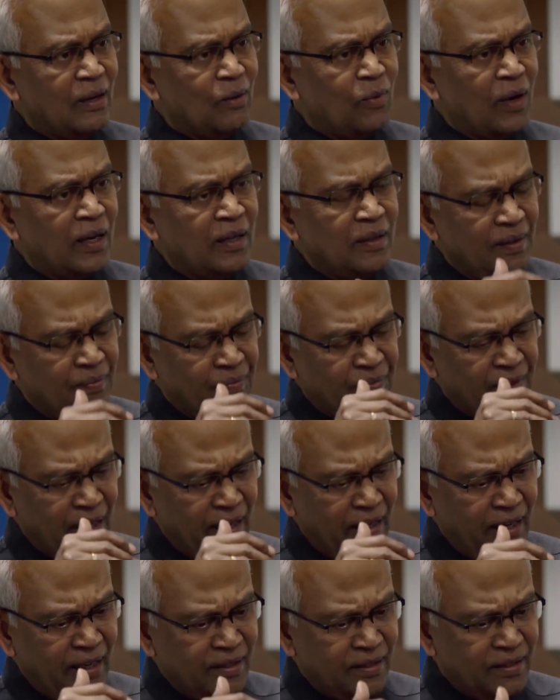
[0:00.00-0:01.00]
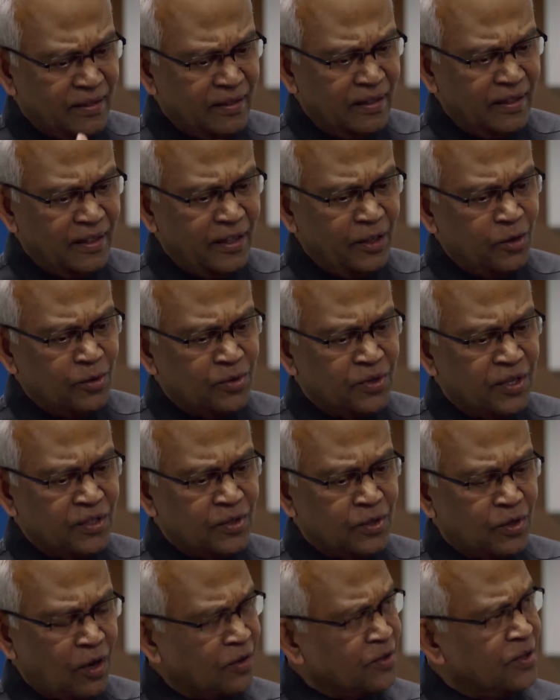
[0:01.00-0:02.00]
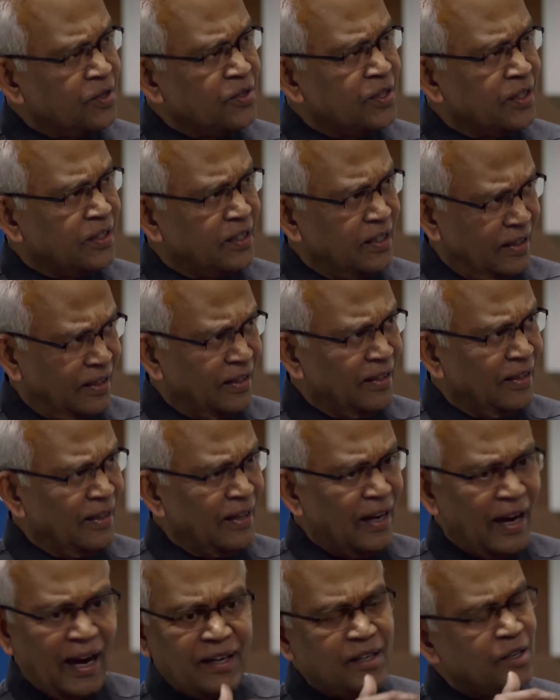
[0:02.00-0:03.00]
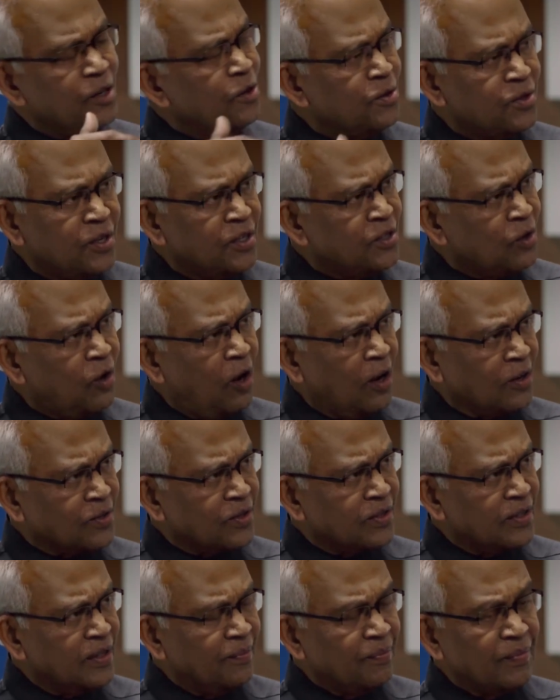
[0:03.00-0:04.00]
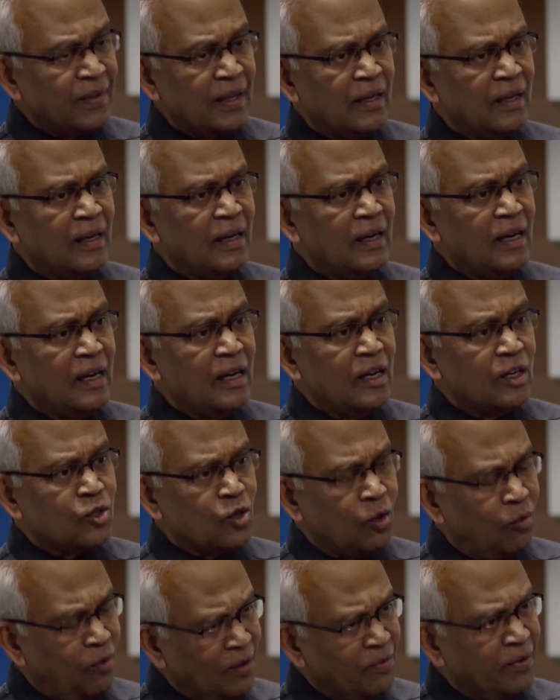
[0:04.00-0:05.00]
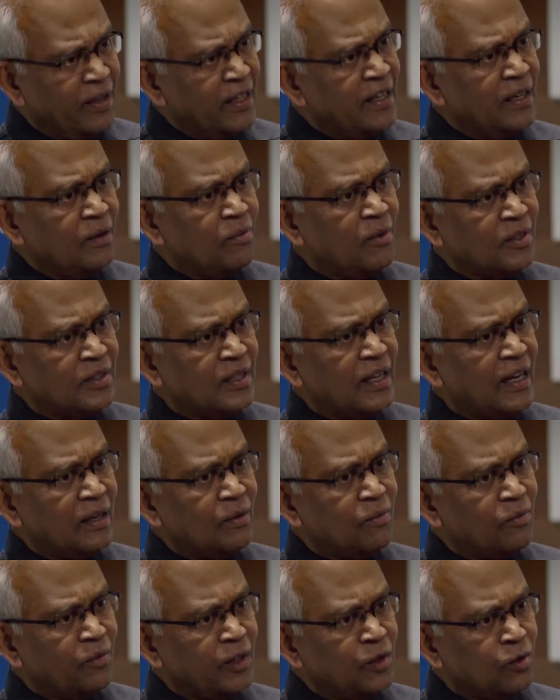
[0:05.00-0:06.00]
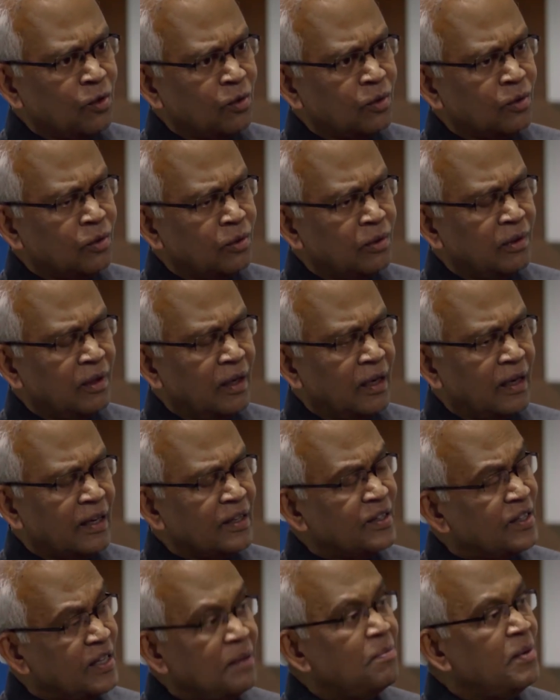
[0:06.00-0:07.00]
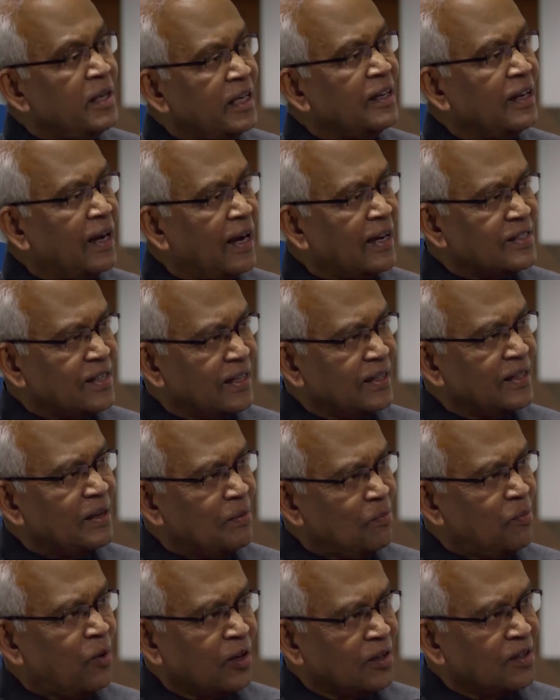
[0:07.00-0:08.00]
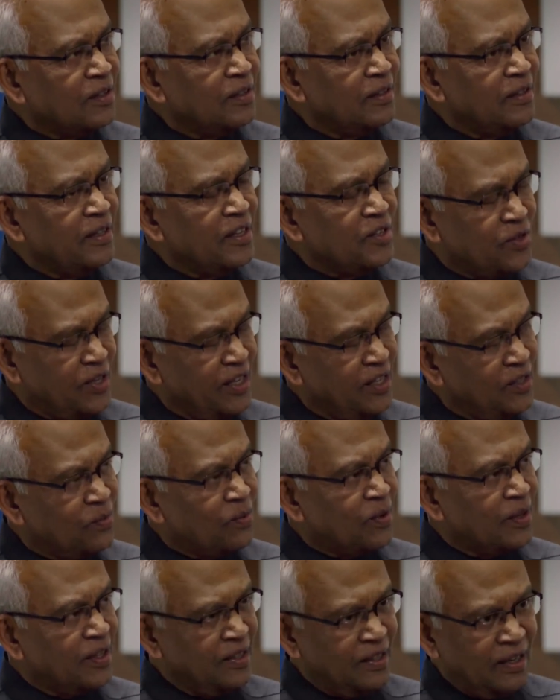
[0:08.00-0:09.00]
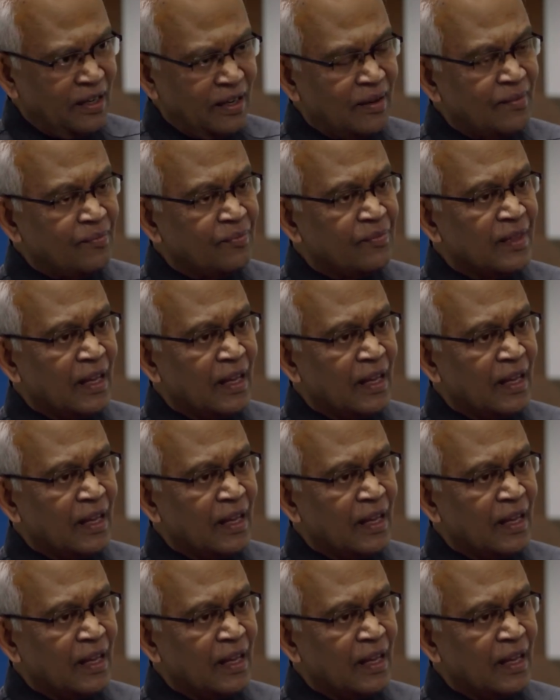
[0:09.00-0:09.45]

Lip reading: One, it reduces toxicity and reduces cost. So what we did was that we took TB as an important disease for India